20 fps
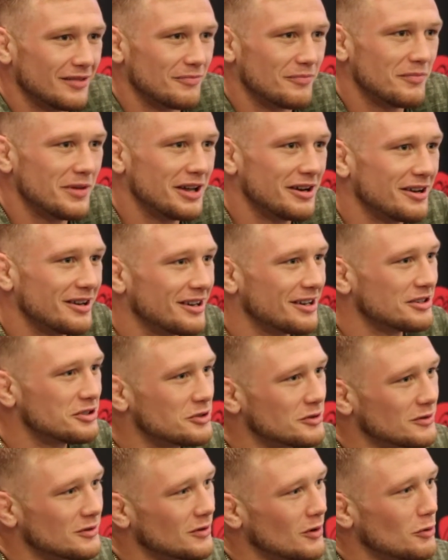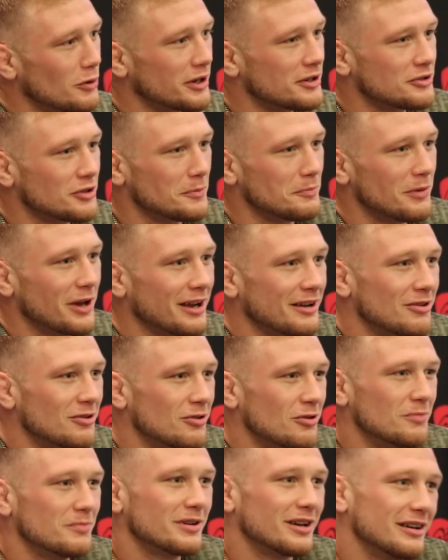Made a quick trip back
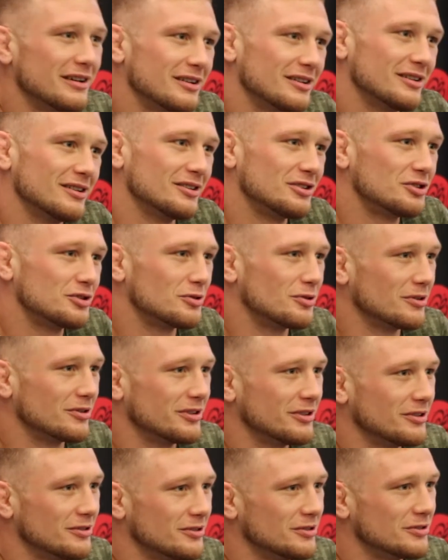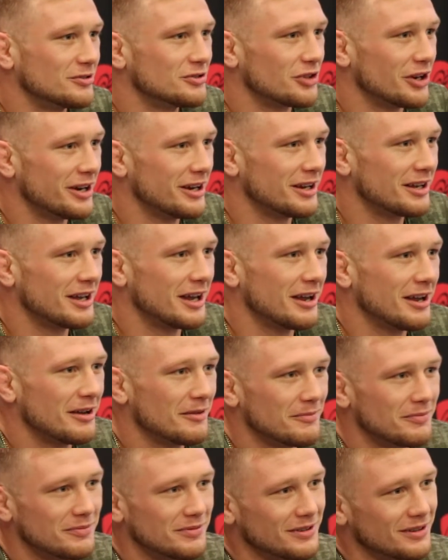home, kind of short little training
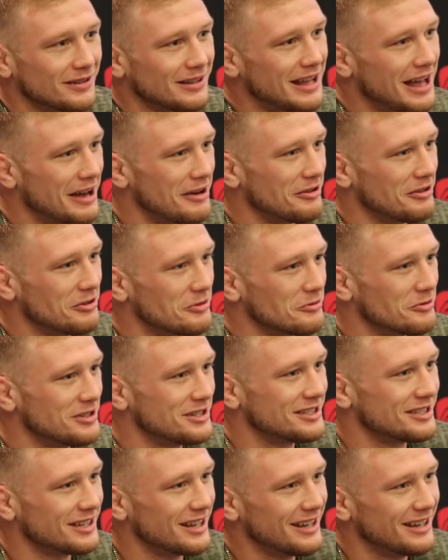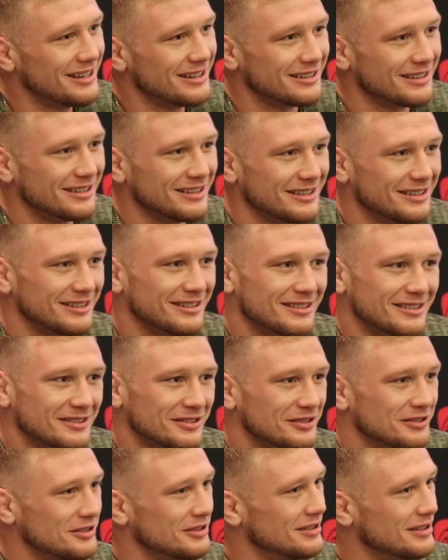camp, had a little reset, and then
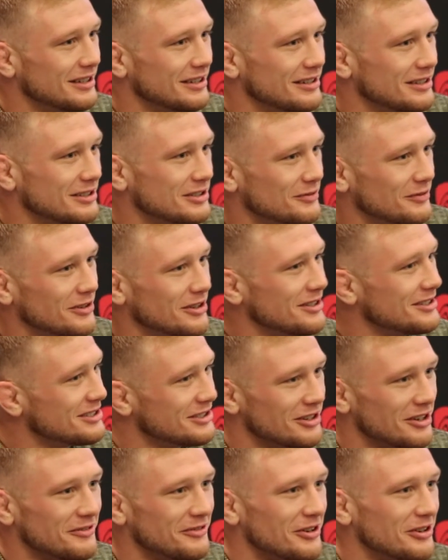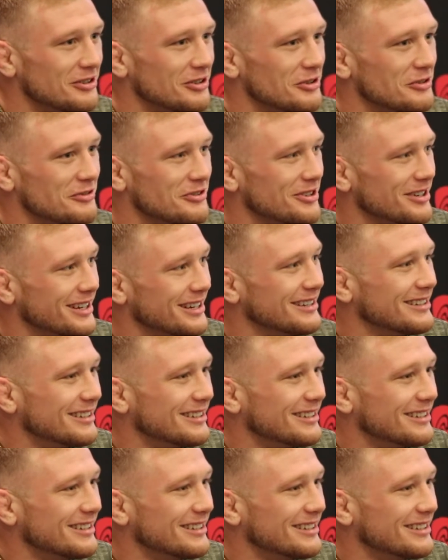did this fun stuff all over again.